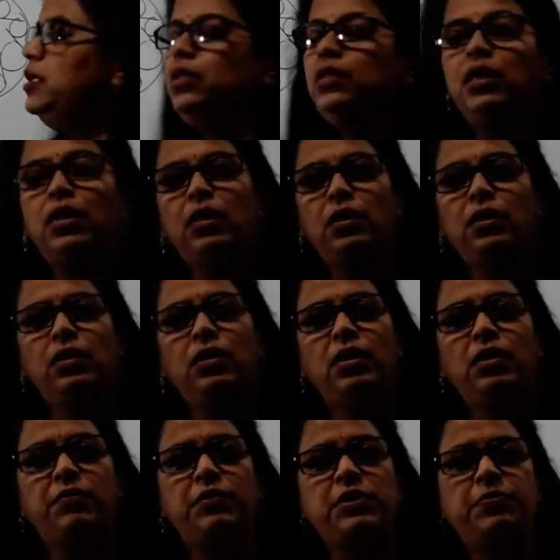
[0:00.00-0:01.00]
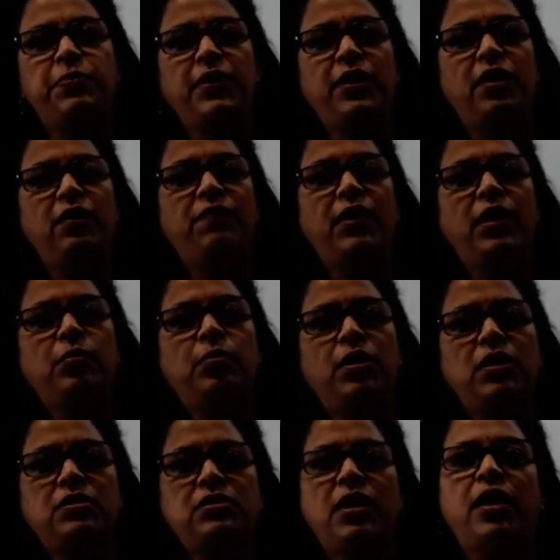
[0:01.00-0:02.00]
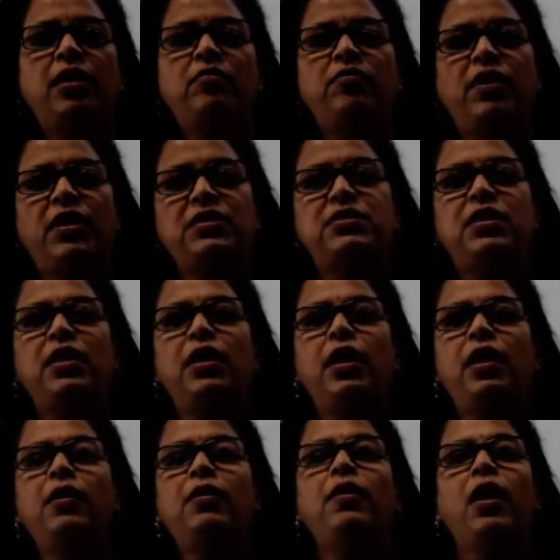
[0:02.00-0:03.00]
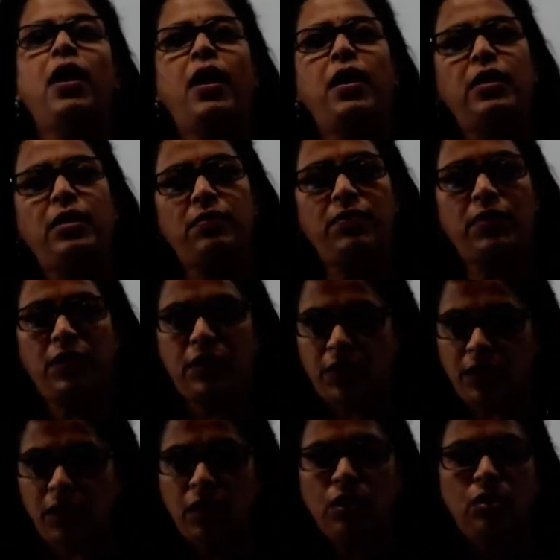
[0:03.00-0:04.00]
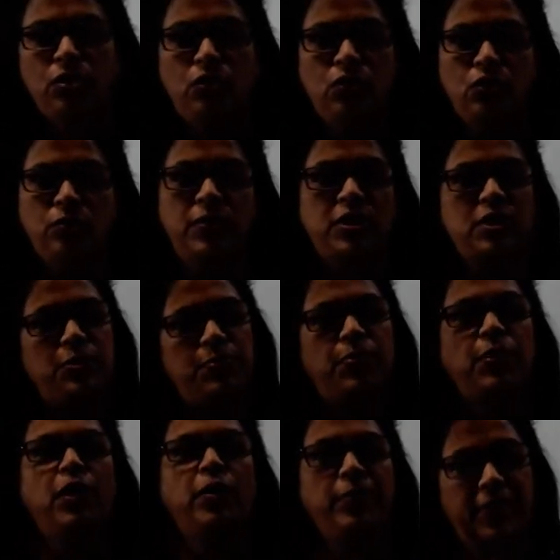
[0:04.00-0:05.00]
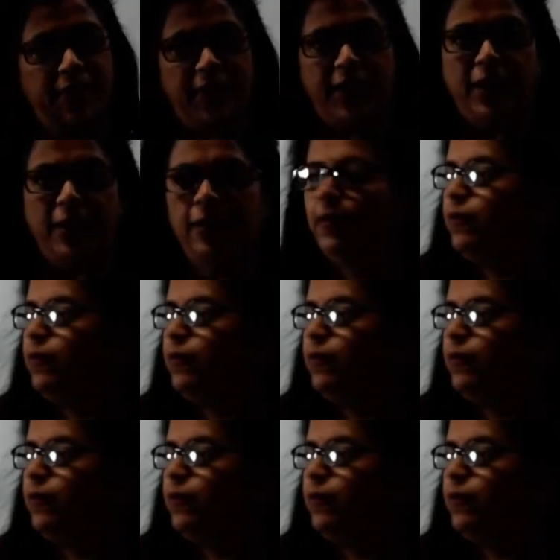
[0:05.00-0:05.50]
in the even spindle fibers and flagella and even in the human sperm tail.